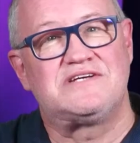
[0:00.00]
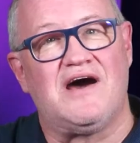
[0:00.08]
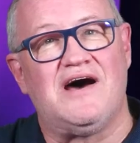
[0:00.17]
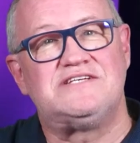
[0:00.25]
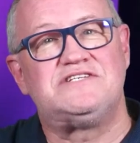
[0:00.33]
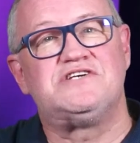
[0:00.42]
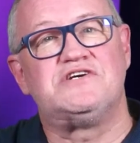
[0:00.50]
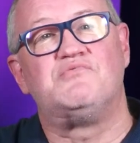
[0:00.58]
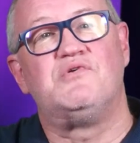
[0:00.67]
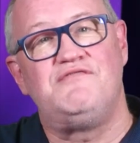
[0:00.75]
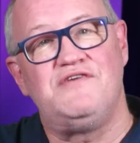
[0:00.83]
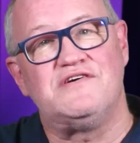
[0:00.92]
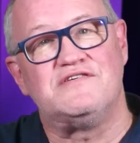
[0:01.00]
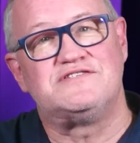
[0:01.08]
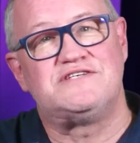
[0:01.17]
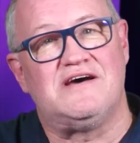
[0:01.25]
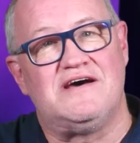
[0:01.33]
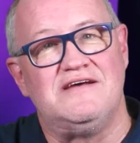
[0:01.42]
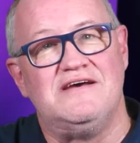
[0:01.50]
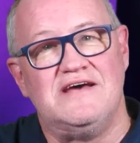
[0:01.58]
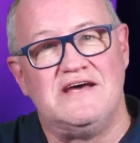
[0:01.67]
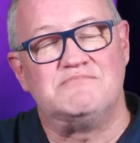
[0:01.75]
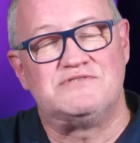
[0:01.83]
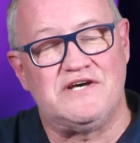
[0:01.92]
God still reveals that
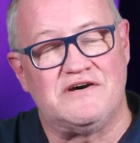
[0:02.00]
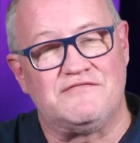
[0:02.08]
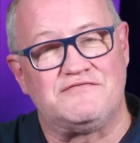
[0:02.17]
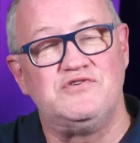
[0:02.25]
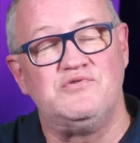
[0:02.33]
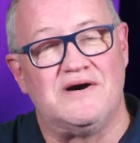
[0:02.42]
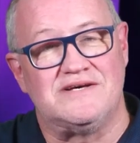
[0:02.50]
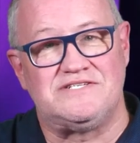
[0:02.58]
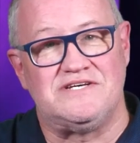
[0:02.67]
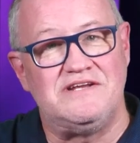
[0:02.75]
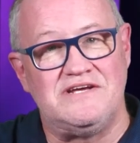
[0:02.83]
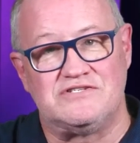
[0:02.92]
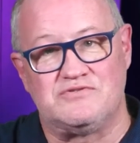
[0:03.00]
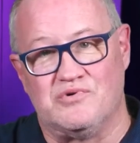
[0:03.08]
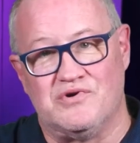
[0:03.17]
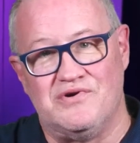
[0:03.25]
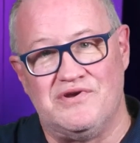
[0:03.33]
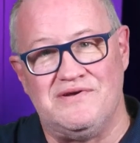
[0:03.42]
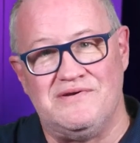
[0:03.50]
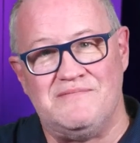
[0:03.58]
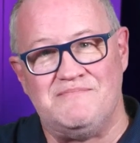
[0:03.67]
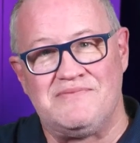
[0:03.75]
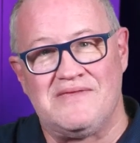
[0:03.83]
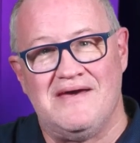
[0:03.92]
Himself to us in His Word.
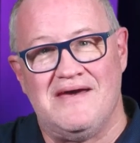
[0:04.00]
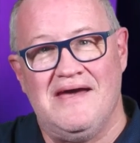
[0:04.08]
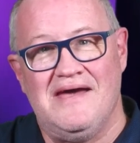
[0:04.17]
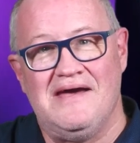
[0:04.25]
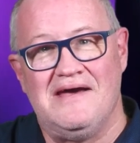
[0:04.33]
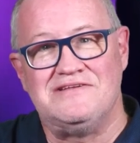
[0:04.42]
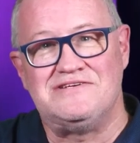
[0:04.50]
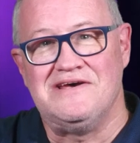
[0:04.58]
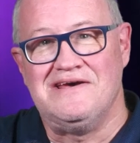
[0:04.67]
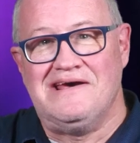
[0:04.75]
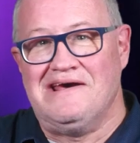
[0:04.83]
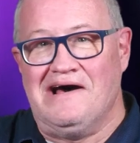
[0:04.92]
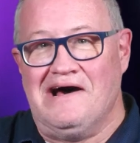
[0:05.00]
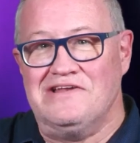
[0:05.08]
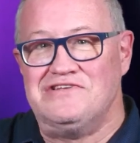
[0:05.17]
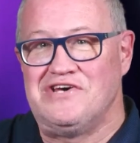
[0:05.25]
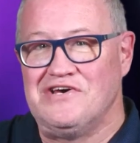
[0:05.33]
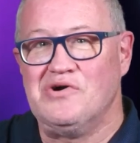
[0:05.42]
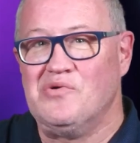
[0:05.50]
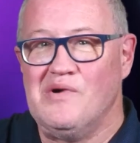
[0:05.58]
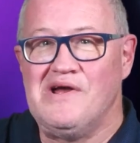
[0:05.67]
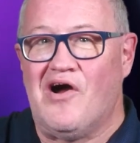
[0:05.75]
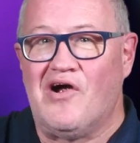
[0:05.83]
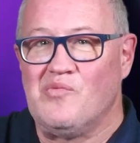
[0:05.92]
And until
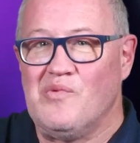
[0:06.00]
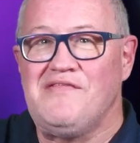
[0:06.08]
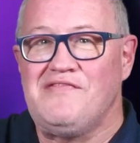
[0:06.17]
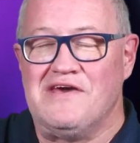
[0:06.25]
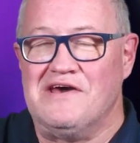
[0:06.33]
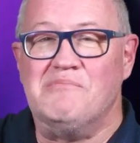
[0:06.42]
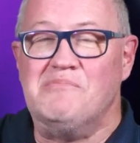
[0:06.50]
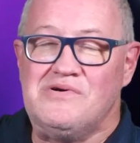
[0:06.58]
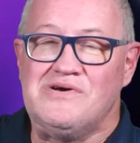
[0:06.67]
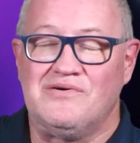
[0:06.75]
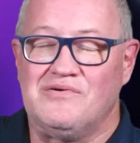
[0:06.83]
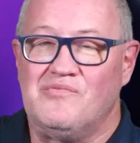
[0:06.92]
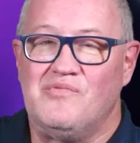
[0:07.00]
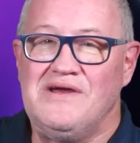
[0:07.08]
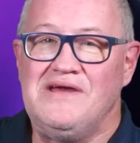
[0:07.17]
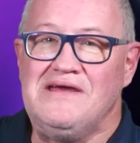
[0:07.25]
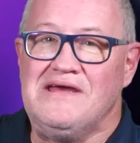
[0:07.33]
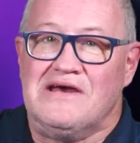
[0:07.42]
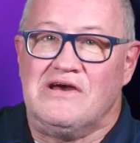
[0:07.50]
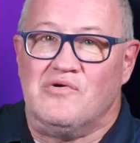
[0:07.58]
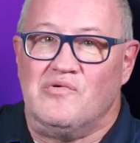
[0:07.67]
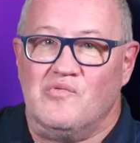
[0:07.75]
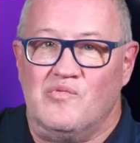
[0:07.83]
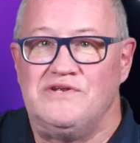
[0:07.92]
we are with Him, we,
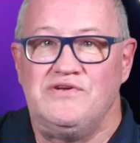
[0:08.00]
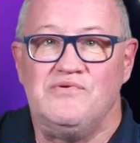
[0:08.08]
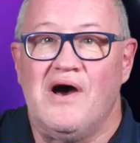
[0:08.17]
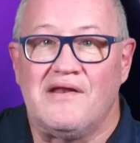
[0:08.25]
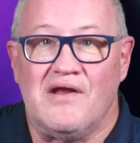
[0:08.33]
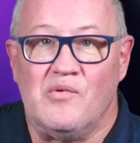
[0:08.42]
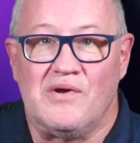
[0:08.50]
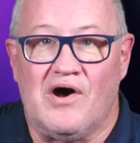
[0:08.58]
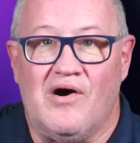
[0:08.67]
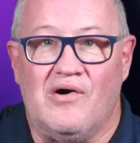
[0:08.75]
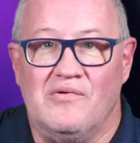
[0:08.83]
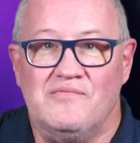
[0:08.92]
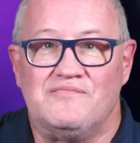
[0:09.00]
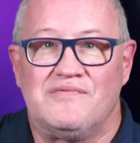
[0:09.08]
we do not know it all.